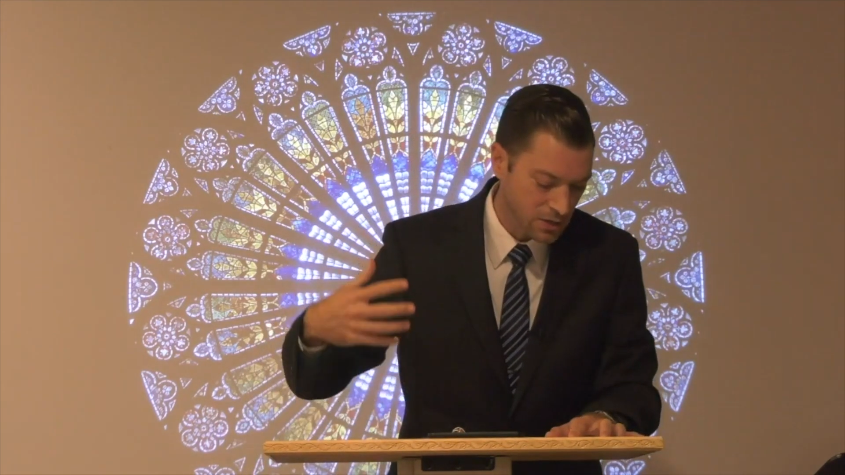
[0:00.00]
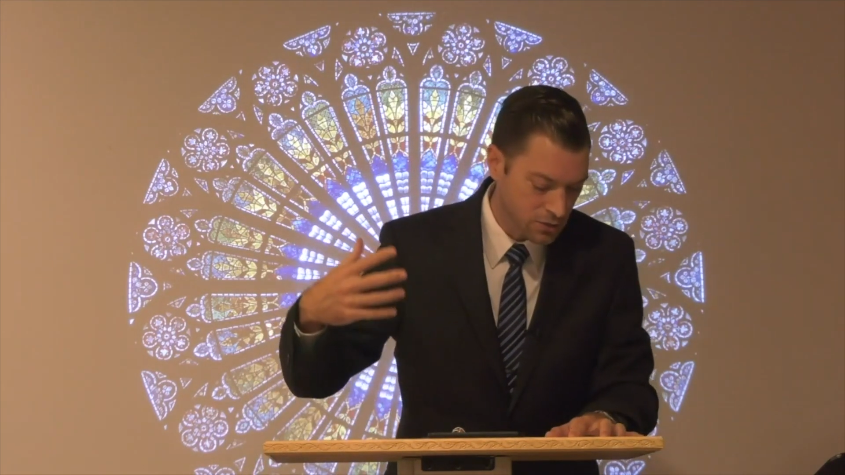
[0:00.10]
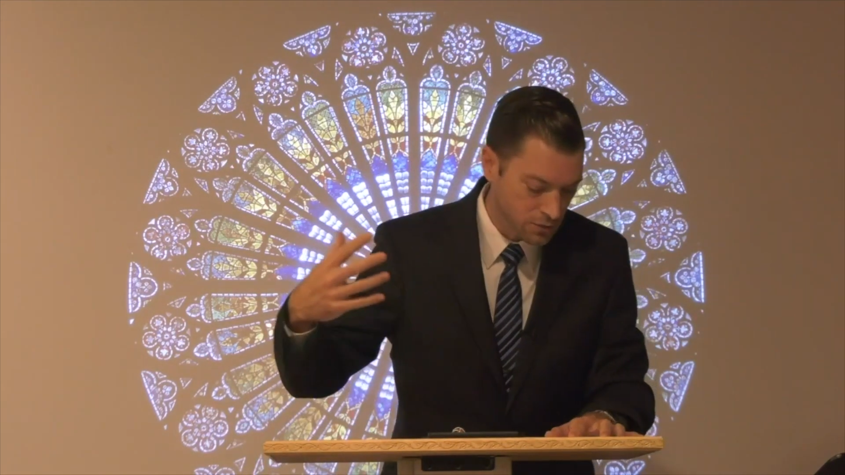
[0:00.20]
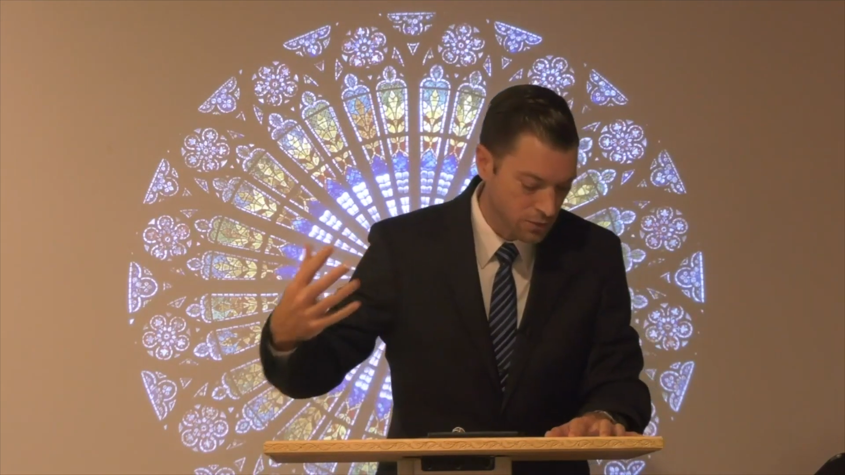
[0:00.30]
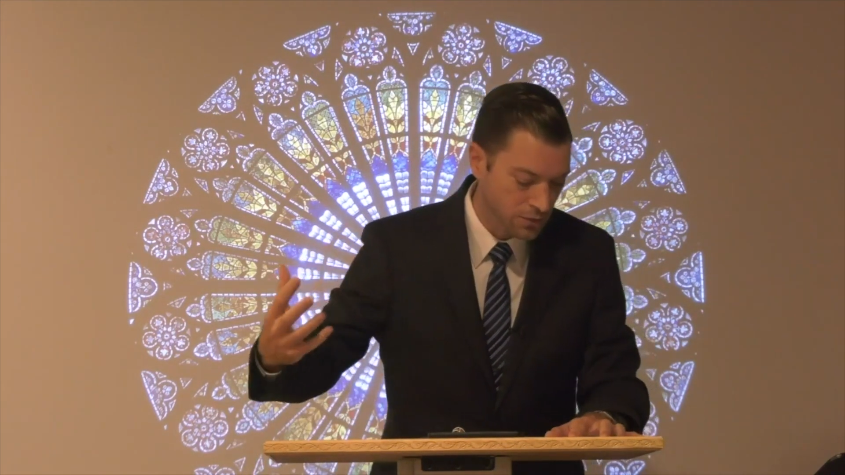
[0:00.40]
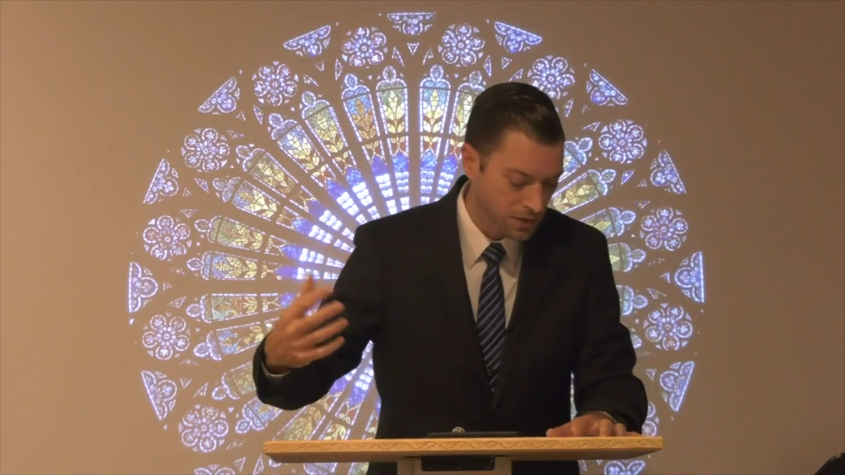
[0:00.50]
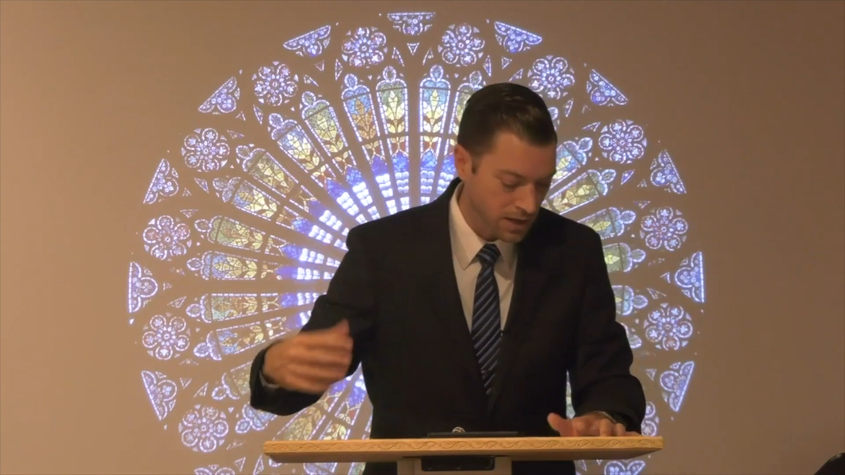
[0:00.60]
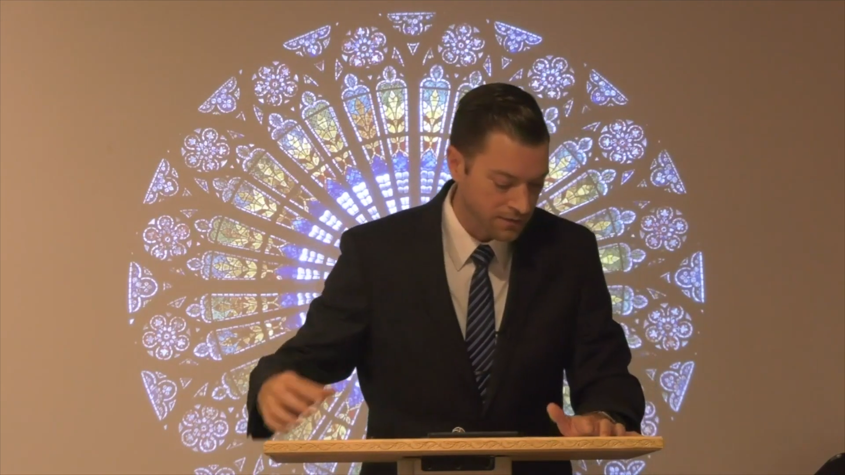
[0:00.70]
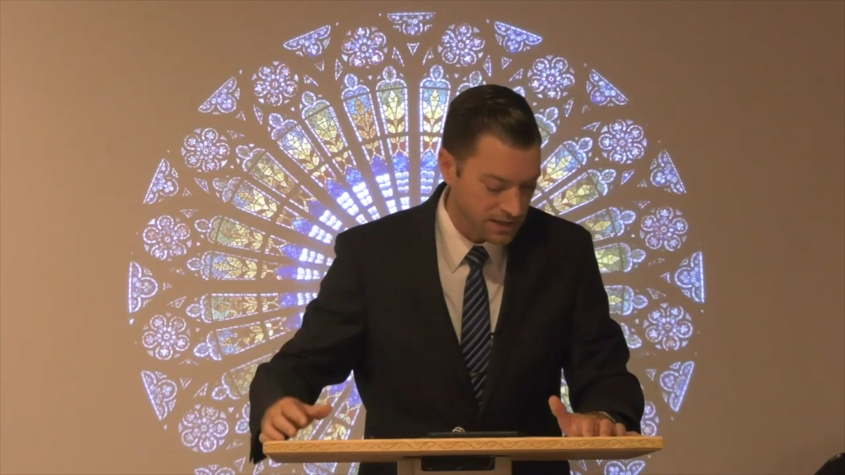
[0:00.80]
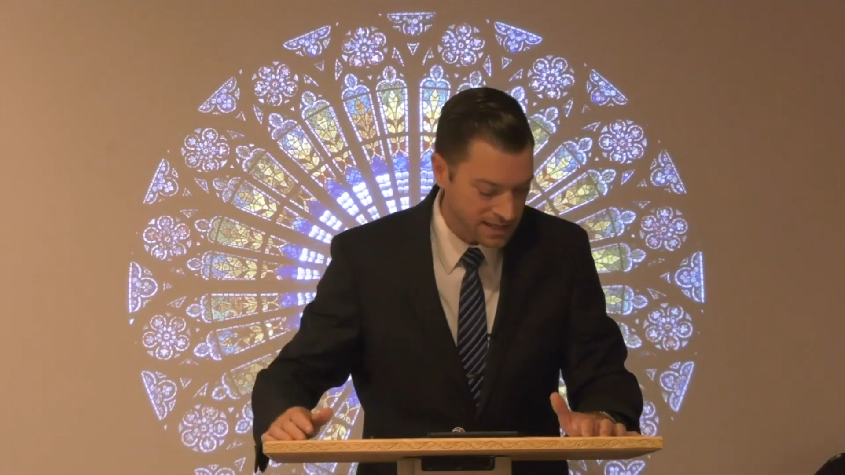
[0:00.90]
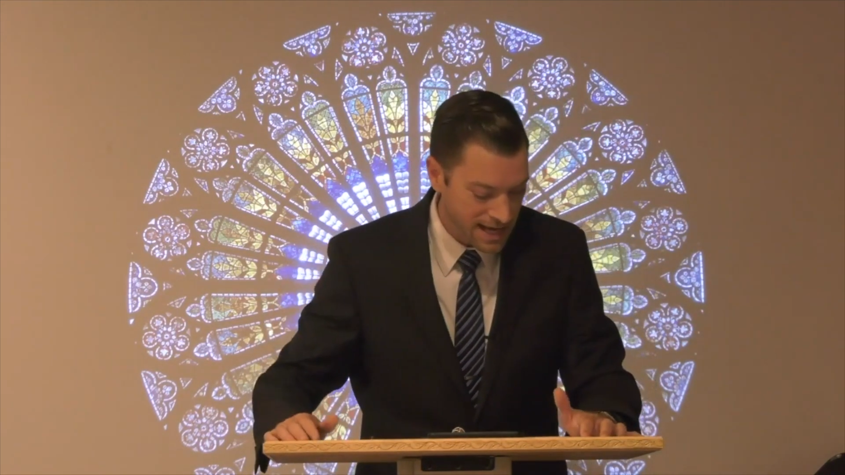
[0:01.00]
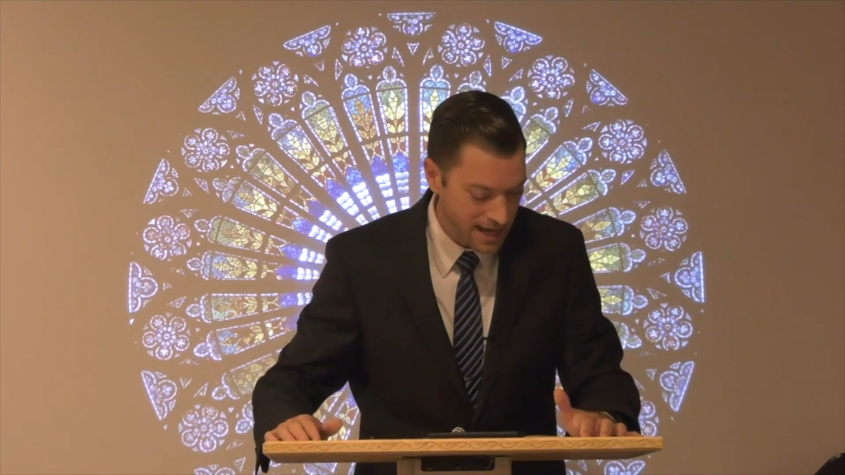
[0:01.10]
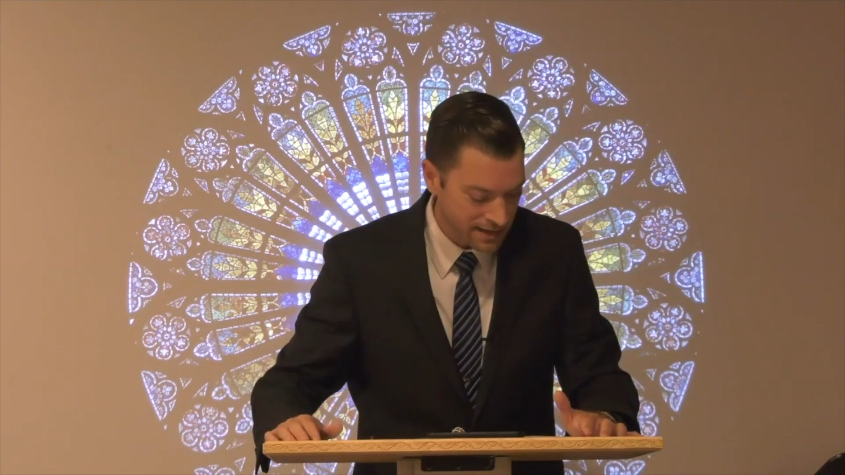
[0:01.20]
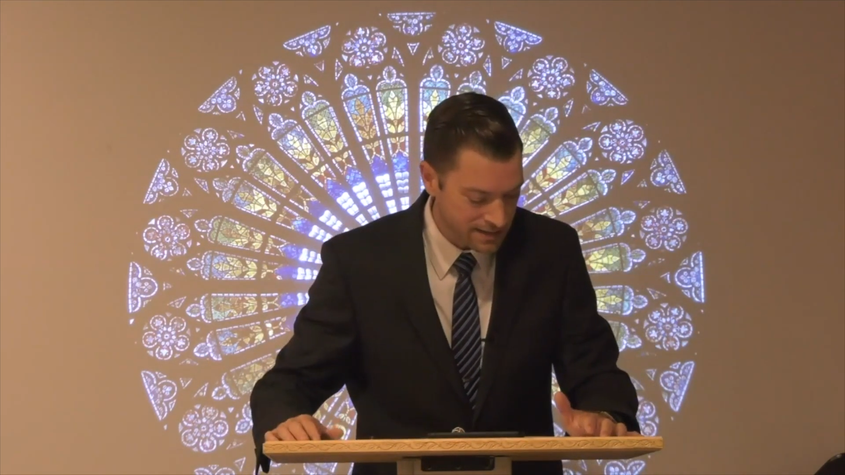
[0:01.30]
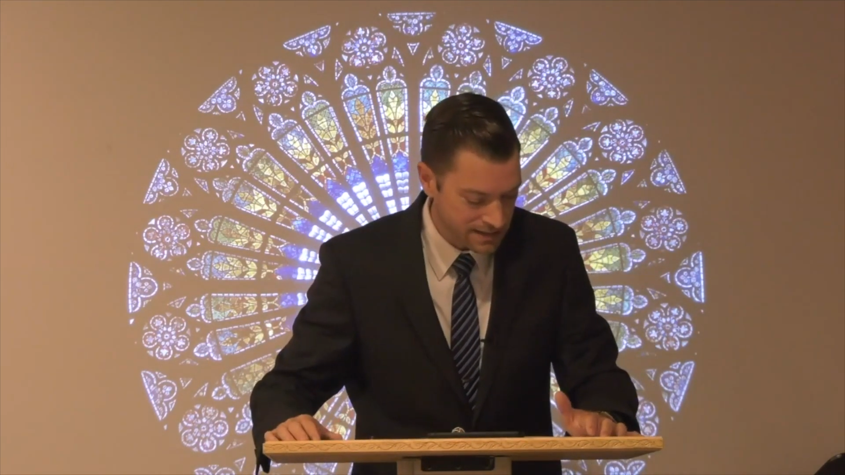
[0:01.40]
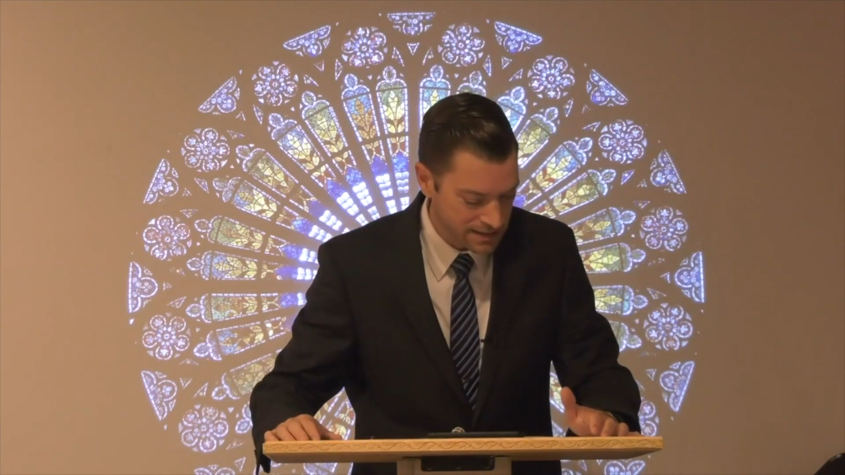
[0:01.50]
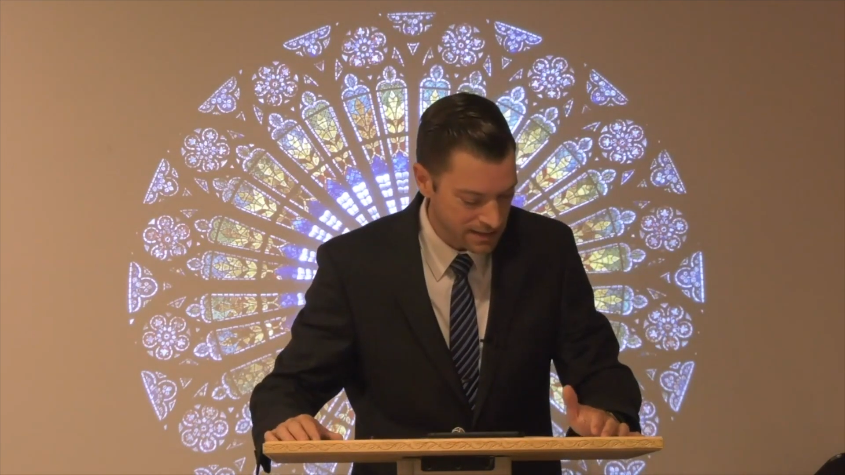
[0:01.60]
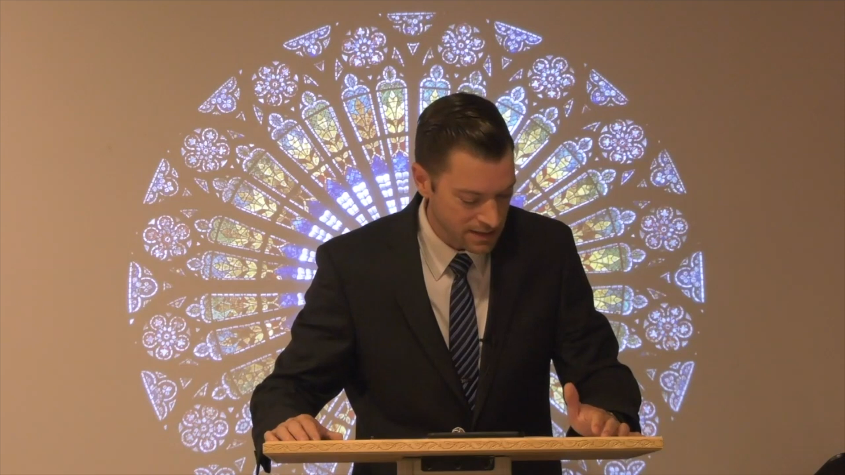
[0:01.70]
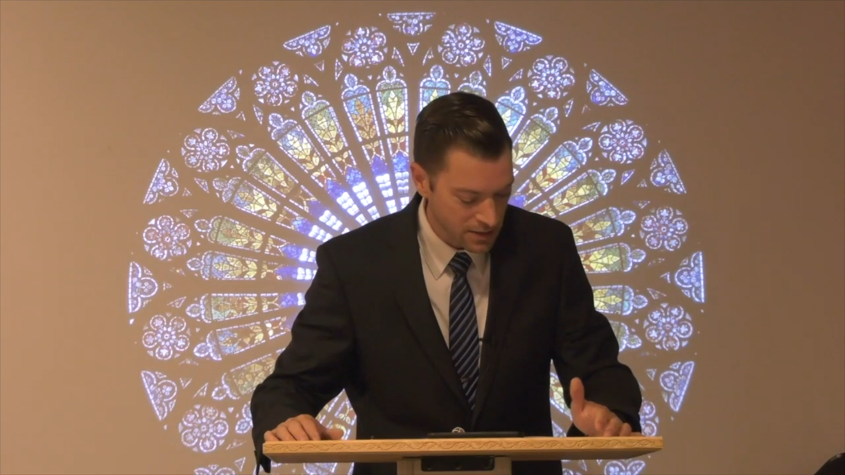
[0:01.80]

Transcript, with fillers: truth of the text